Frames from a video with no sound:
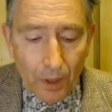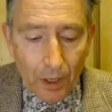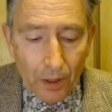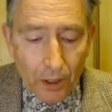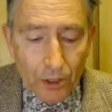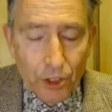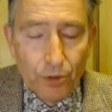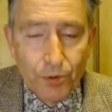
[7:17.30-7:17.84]

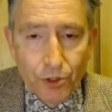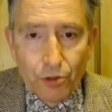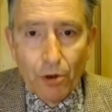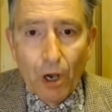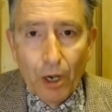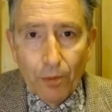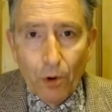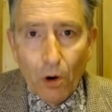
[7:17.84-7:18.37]
subscribe
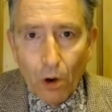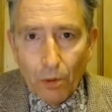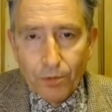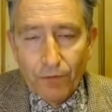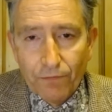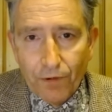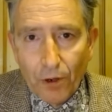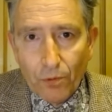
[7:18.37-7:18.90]
or
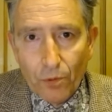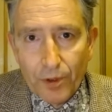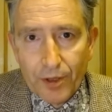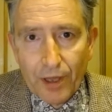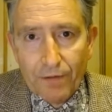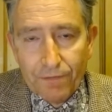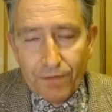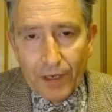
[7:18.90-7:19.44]
vote with their
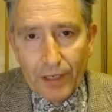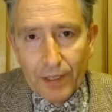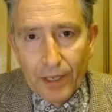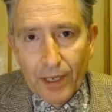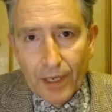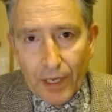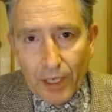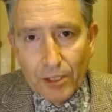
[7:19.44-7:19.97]
feet
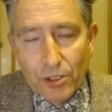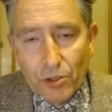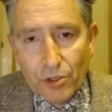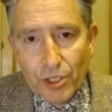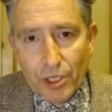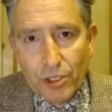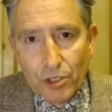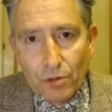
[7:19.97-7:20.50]
into
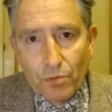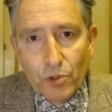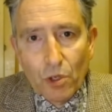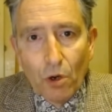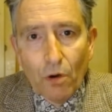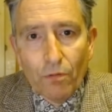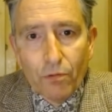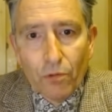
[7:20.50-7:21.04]
systems
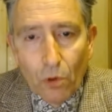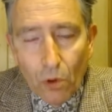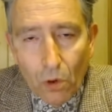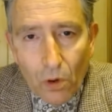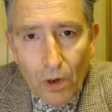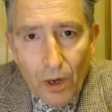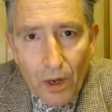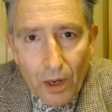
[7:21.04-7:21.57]
of law
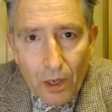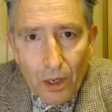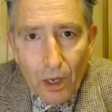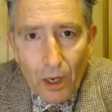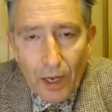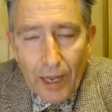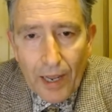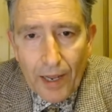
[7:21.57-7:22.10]

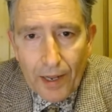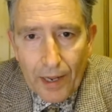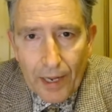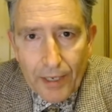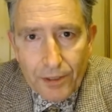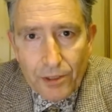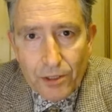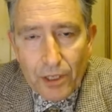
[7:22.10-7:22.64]

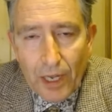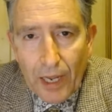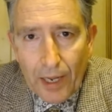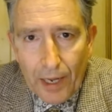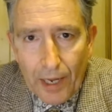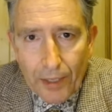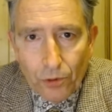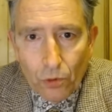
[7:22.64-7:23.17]

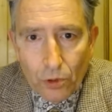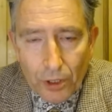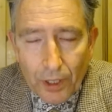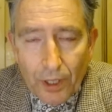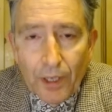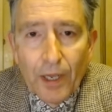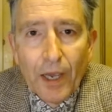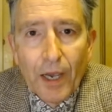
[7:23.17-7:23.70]
and order.
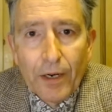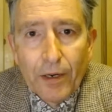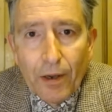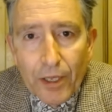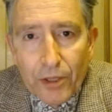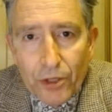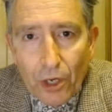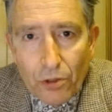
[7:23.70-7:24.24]
And in
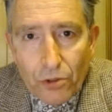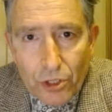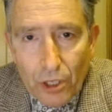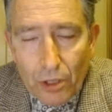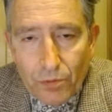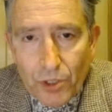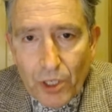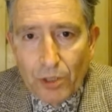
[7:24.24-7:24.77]
those
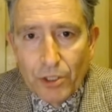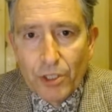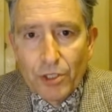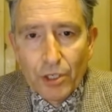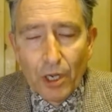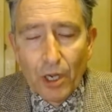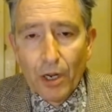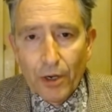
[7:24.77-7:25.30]
circumstances,
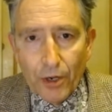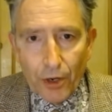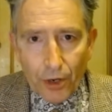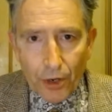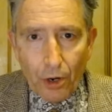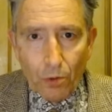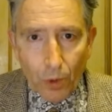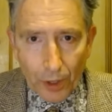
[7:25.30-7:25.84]

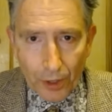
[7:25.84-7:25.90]
no